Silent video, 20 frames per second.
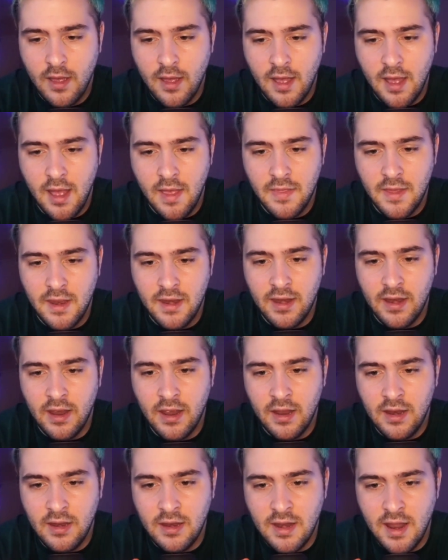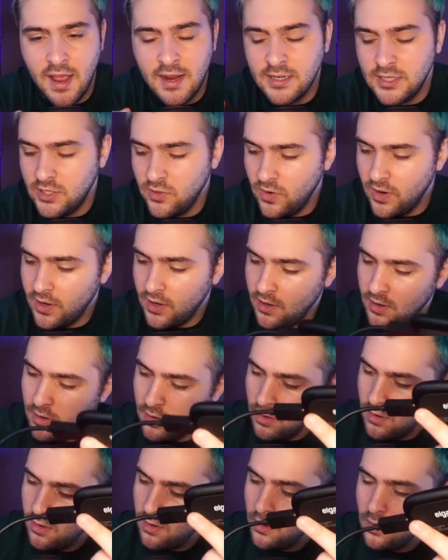and then next to it,
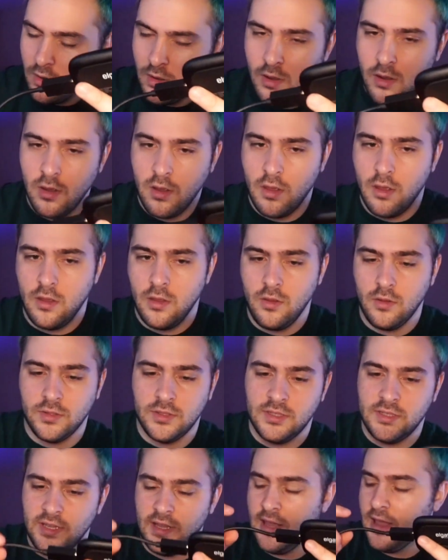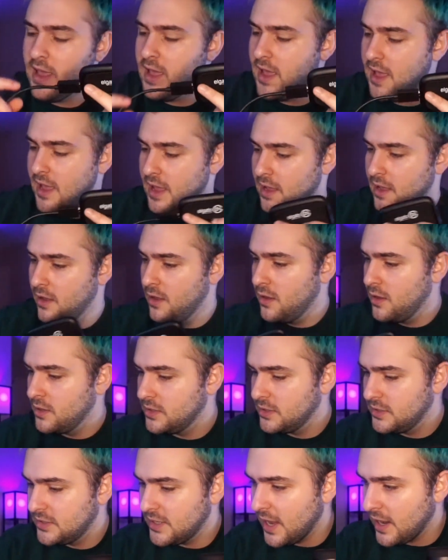you'll see a
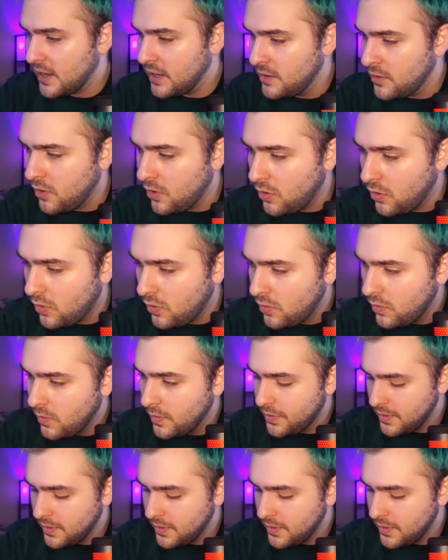second hole with